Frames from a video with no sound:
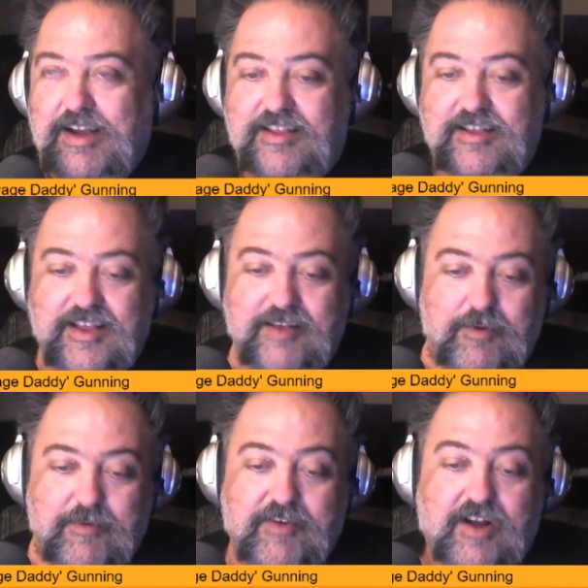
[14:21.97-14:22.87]
I think
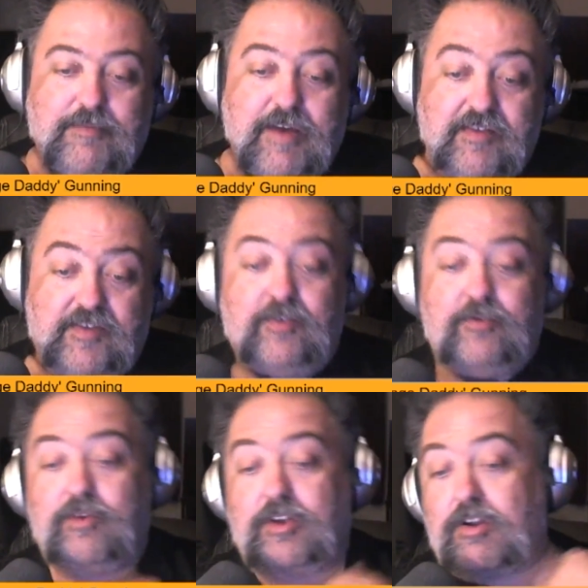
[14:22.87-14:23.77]
what we've talked about
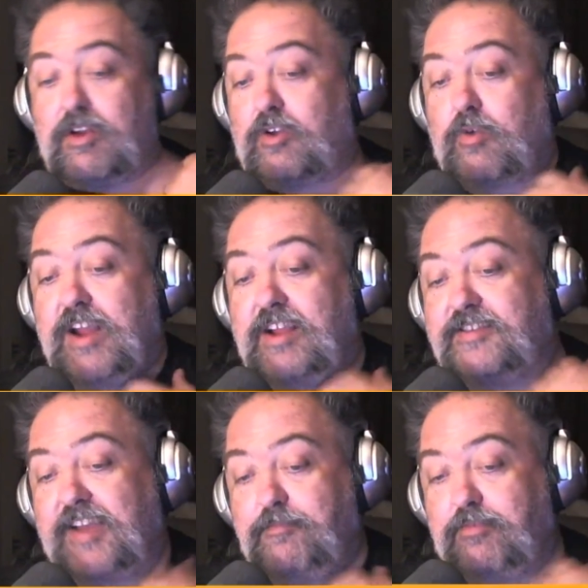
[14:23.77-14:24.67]
too, a great
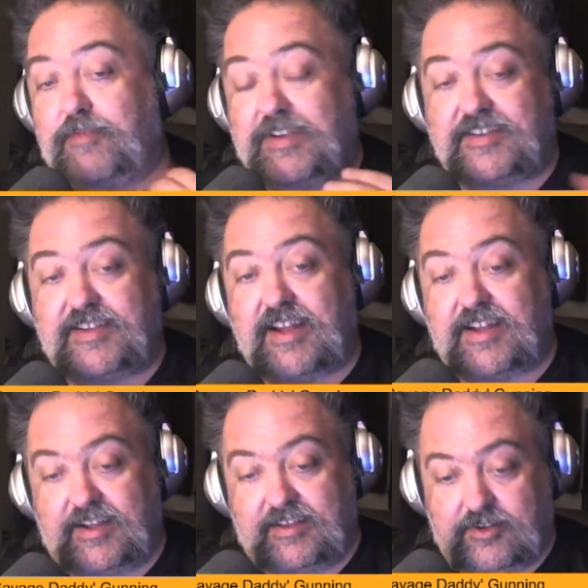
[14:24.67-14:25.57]
example of
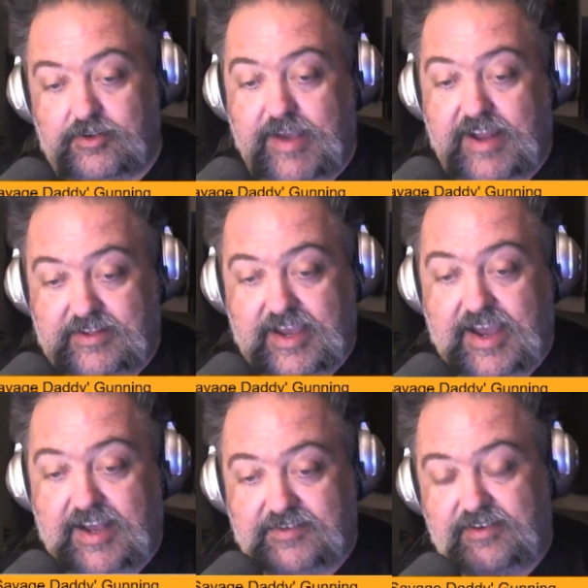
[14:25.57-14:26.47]
extending the dramatic
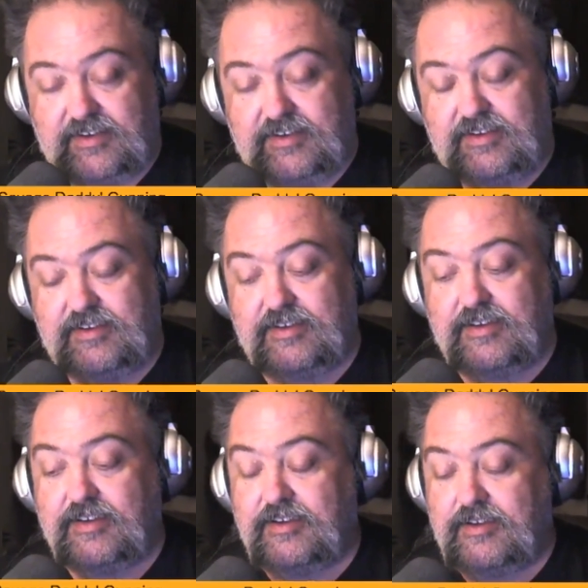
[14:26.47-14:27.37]
task
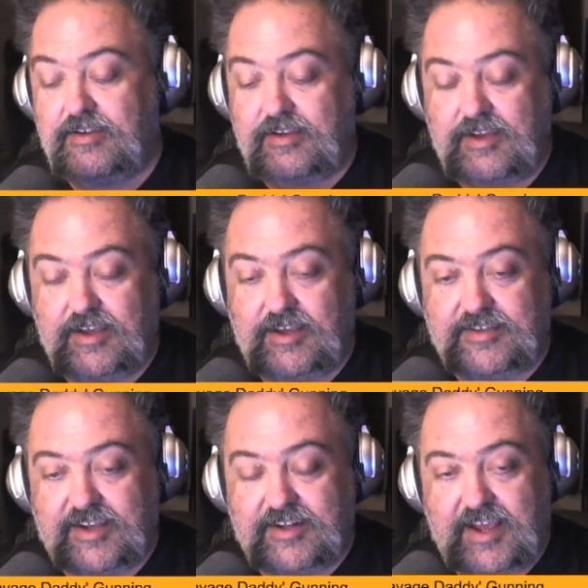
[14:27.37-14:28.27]

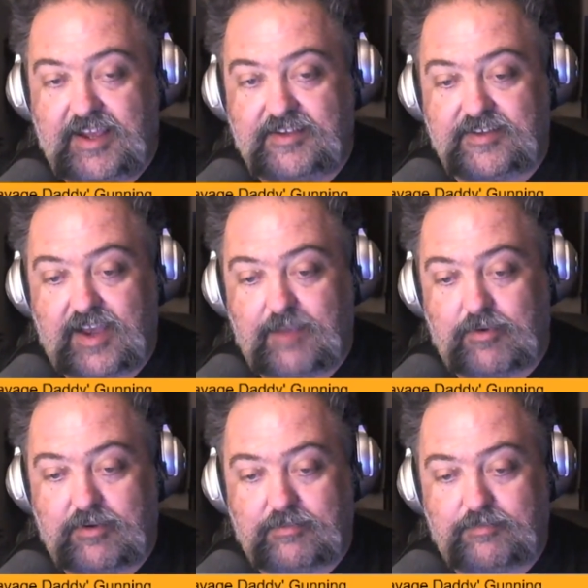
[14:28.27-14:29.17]
is in a
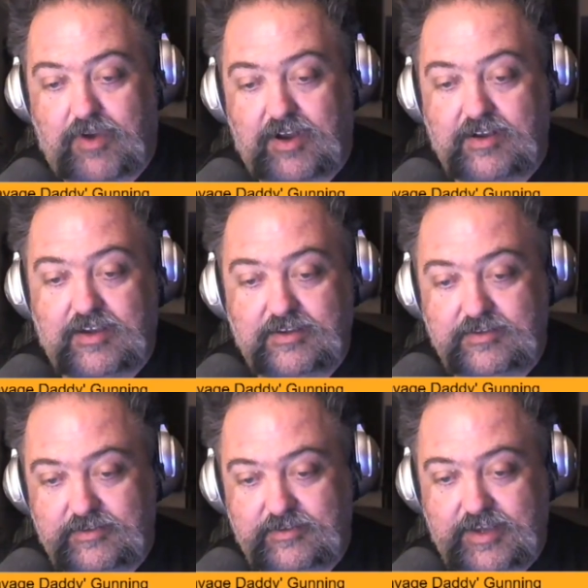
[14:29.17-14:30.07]
cyberpunk
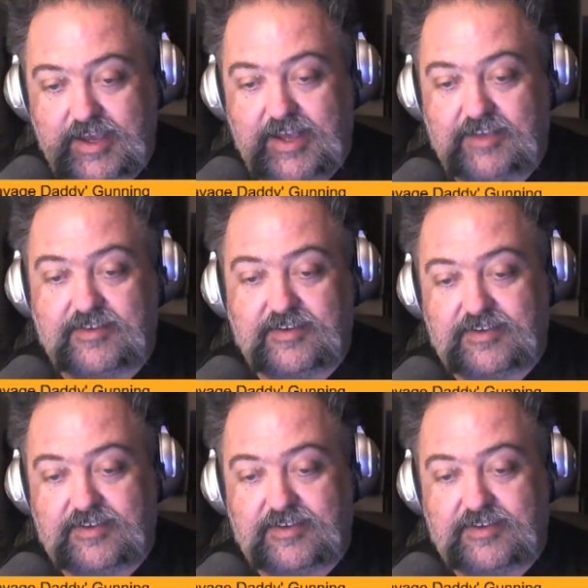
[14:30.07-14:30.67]
esque